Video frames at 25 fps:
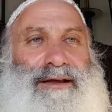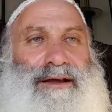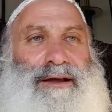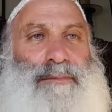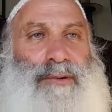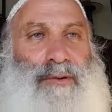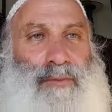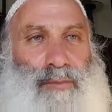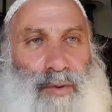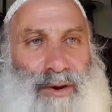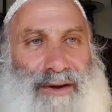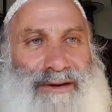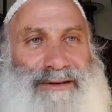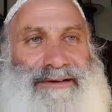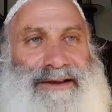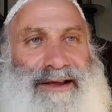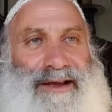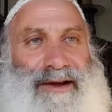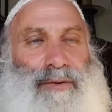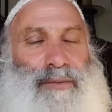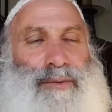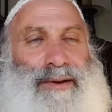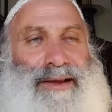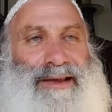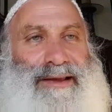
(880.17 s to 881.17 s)
But one day
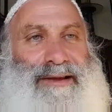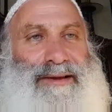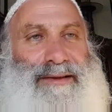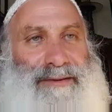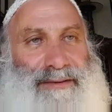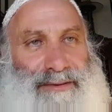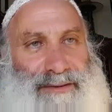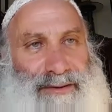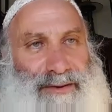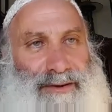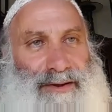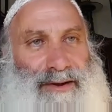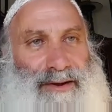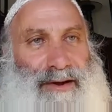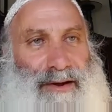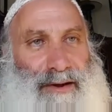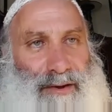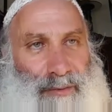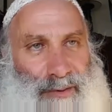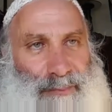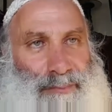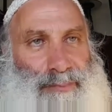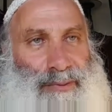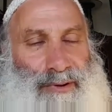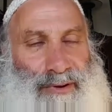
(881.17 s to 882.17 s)
a week,
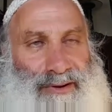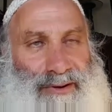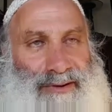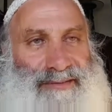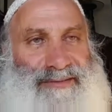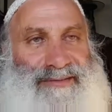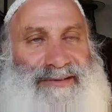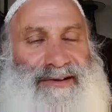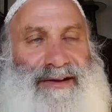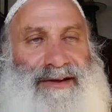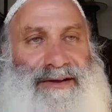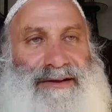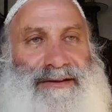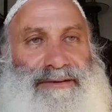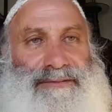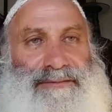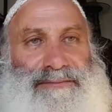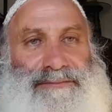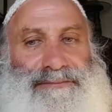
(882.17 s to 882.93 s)
we put it aside.